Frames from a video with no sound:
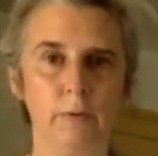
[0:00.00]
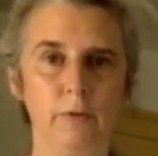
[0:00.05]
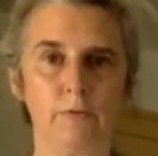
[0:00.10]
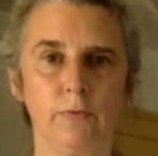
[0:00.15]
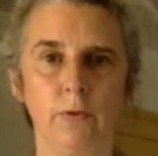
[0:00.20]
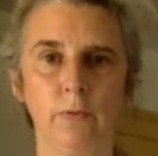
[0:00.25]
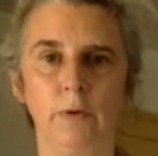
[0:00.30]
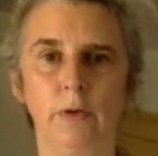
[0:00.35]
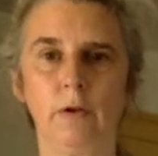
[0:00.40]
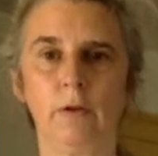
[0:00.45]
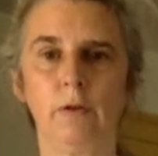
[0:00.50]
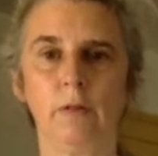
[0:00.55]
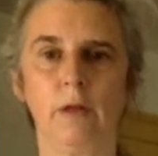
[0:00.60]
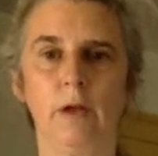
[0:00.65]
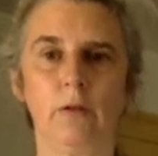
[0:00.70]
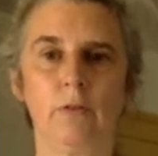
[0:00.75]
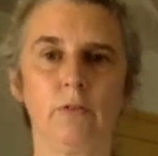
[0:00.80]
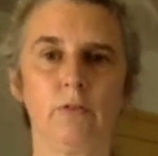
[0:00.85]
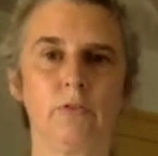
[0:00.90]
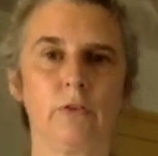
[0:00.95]
Before we go to
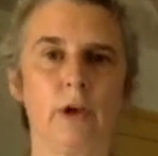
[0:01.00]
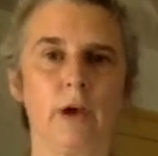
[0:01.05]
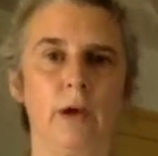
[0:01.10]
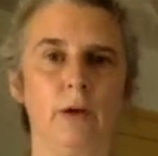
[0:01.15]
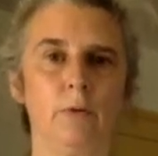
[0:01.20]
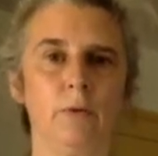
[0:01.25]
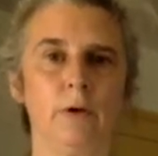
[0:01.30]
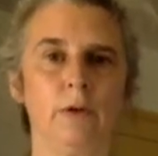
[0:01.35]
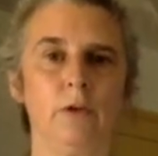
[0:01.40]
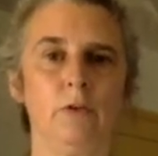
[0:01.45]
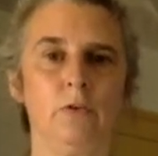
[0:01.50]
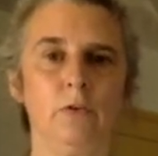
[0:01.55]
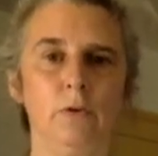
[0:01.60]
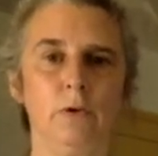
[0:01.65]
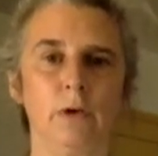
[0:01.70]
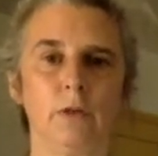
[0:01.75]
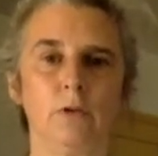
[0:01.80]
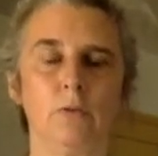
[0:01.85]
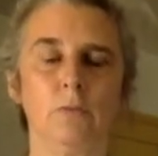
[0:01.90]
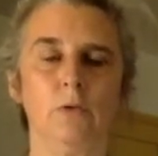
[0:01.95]
the other side, we're going to do
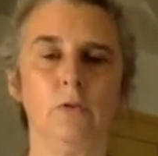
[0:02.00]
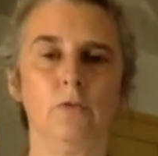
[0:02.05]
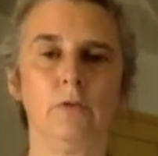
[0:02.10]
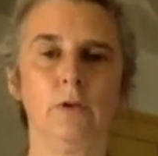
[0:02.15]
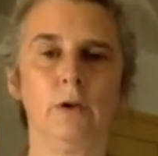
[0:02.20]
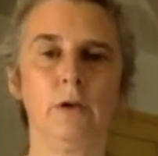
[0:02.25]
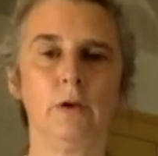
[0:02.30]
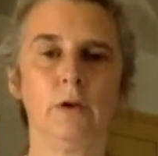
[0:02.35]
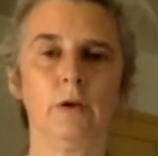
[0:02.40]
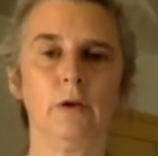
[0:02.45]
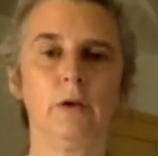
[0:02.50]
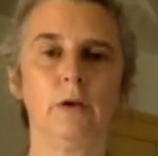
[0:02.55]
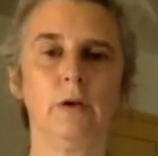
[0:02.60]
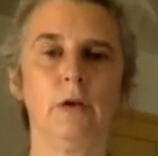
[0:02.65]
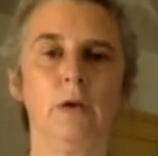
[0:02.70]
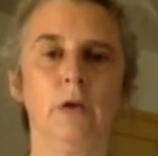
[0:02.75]
another move here.